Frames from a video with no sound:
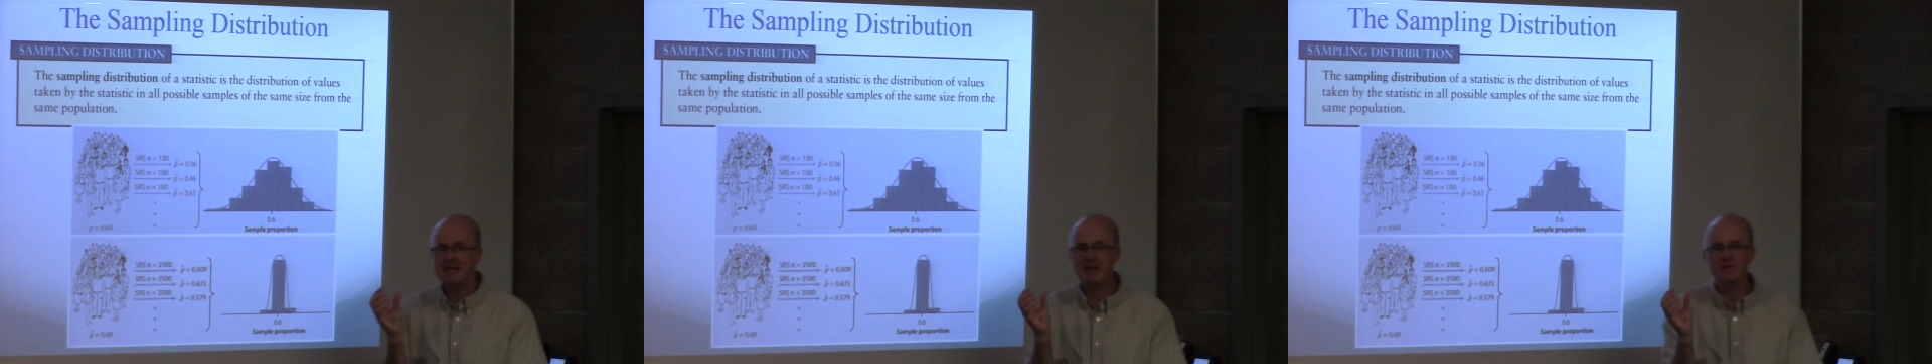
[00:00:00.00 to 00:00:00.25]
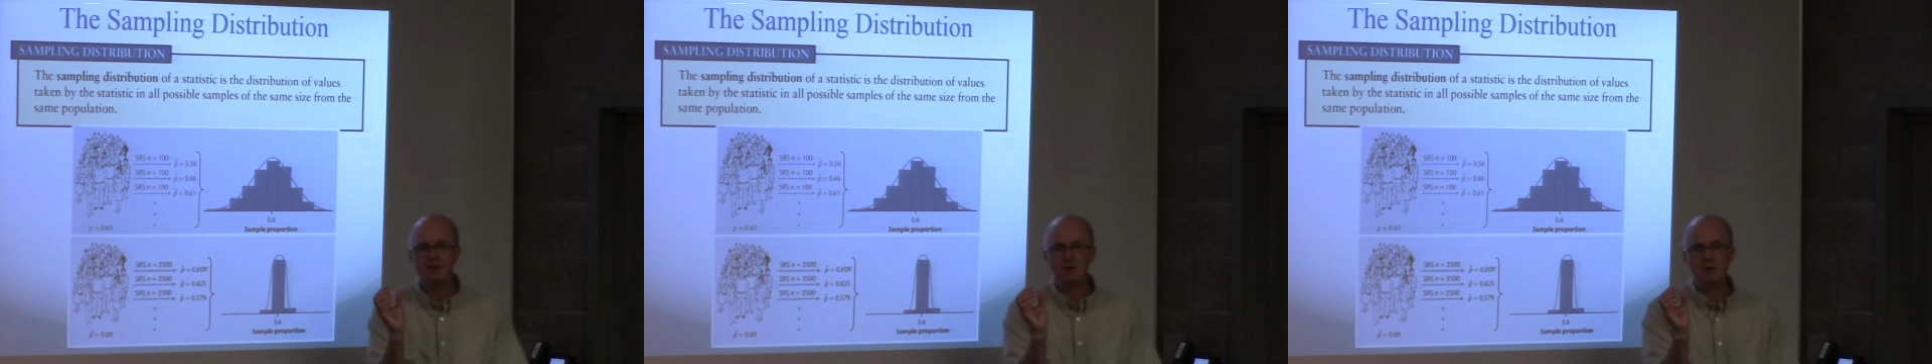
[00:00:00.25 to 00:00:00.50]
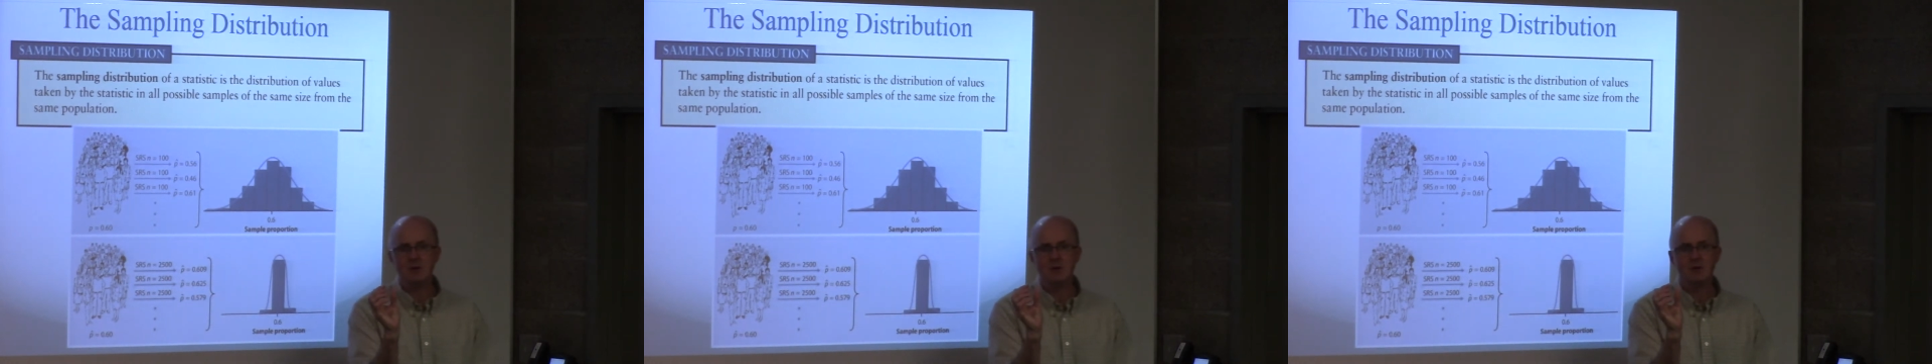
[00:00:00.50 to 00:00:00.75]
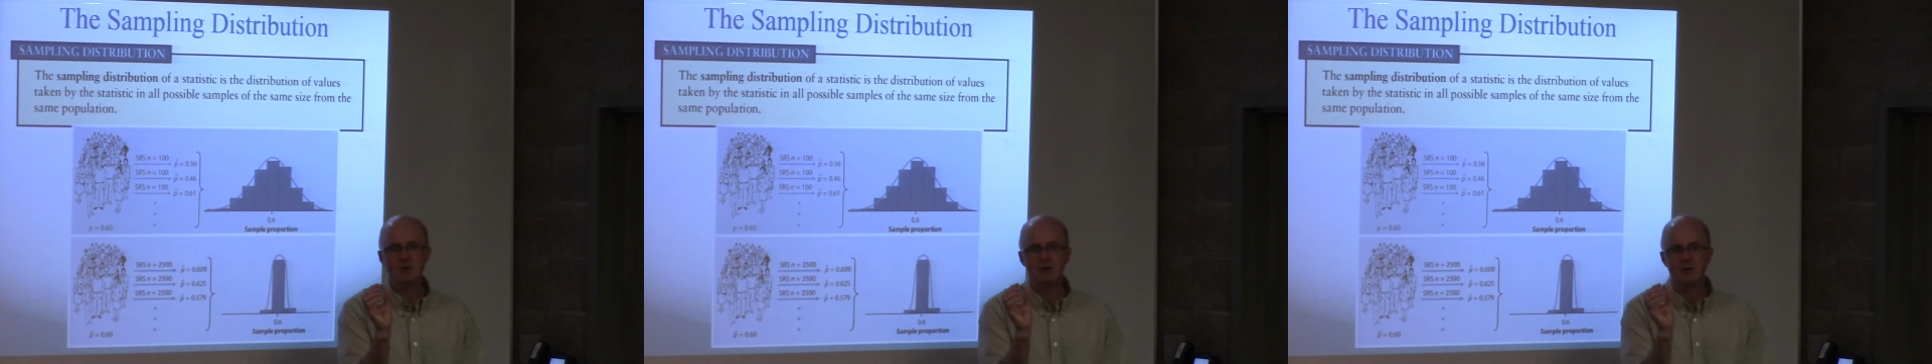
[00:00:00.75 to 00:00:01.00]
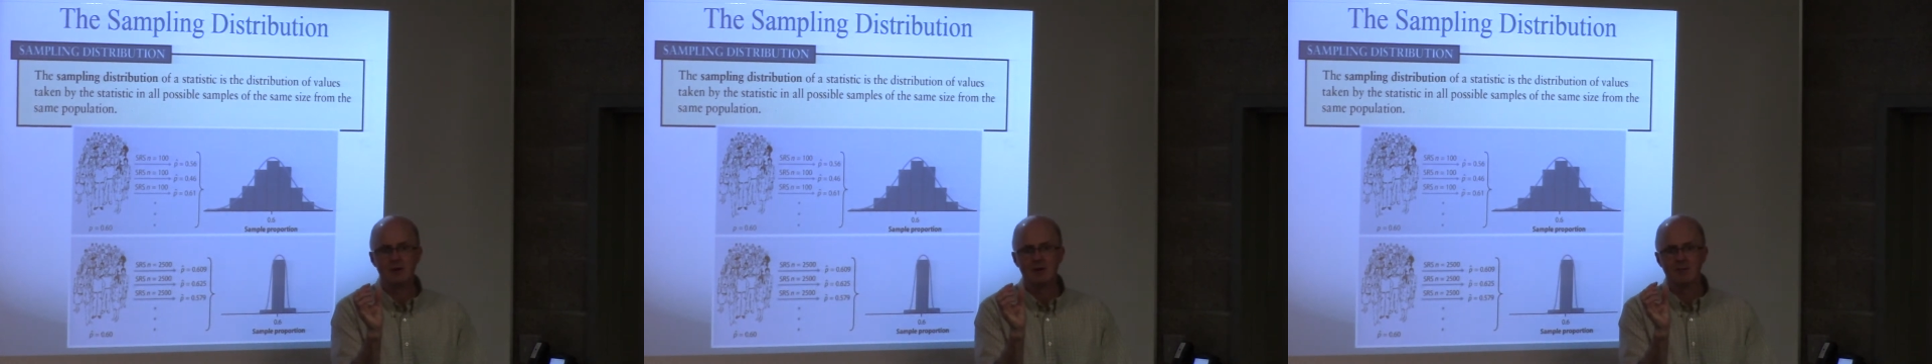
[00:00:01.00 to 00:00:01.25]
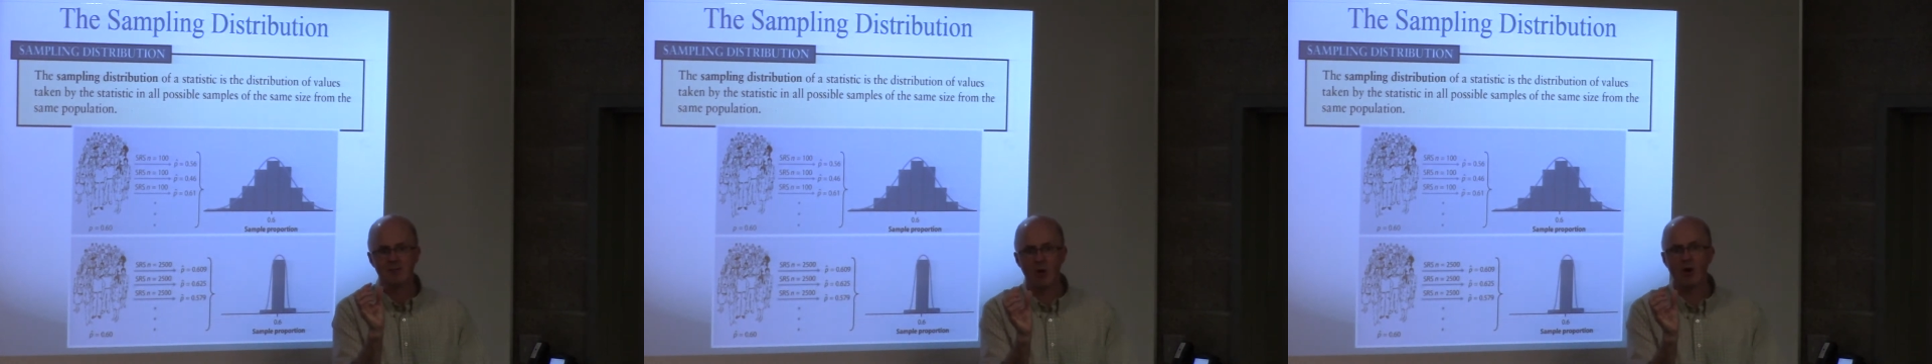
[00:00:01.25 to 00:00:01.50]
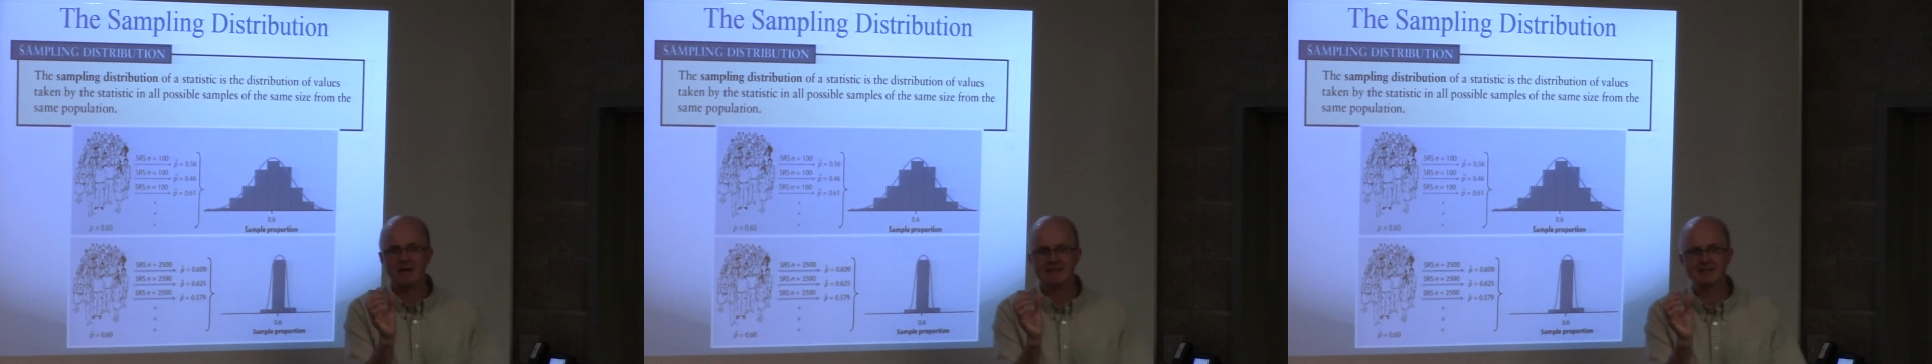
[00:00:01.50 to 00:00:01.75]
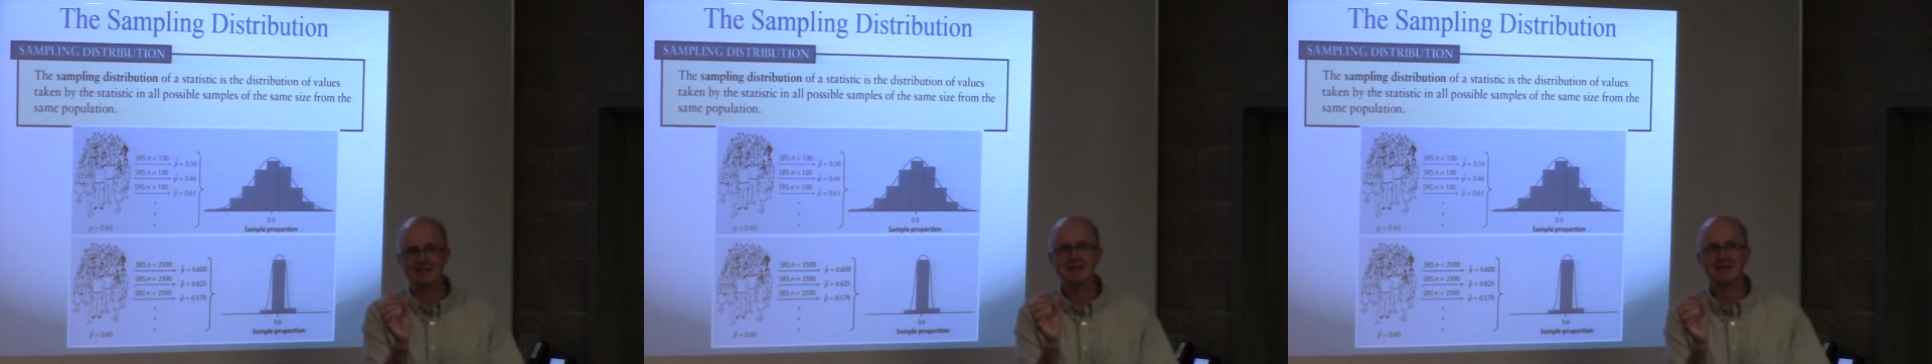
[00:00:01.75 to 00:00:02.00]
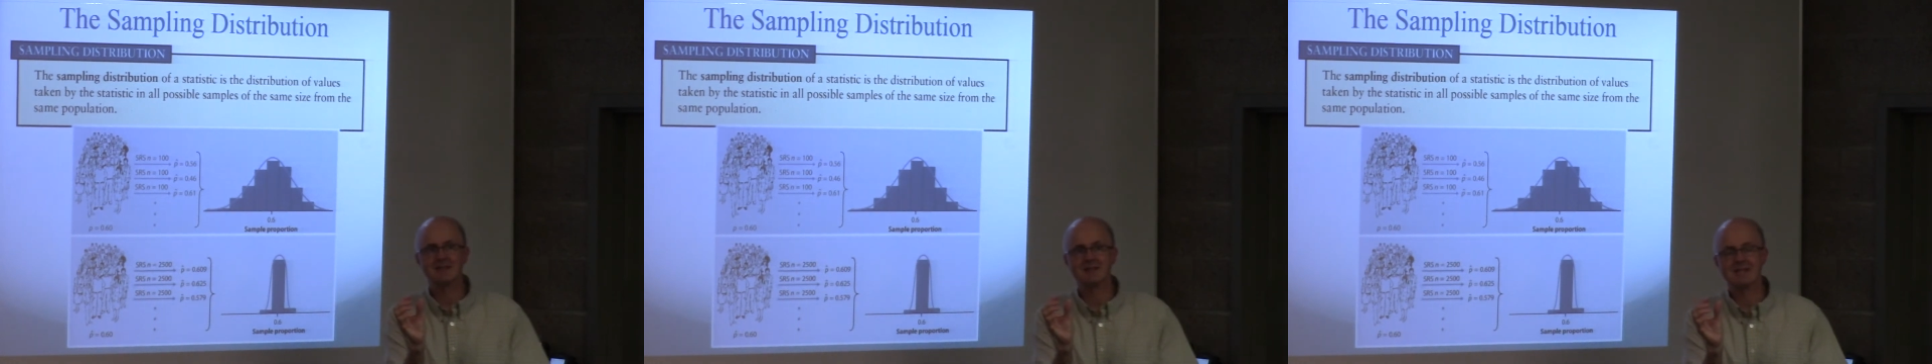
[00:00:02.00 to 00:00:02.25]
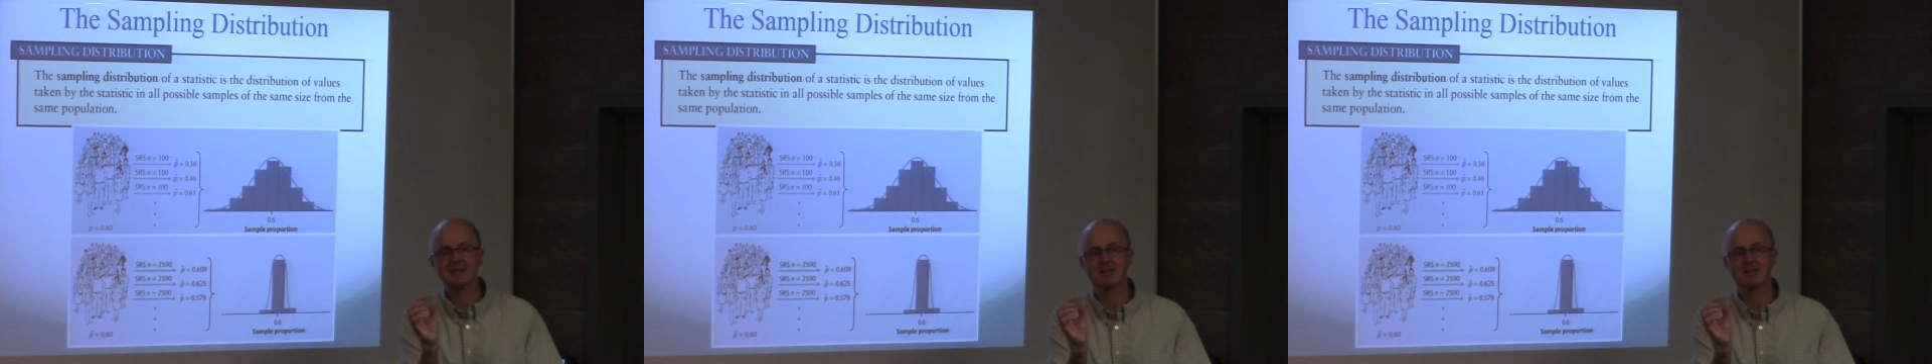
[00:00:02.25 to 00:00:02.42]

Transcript: give you more consistency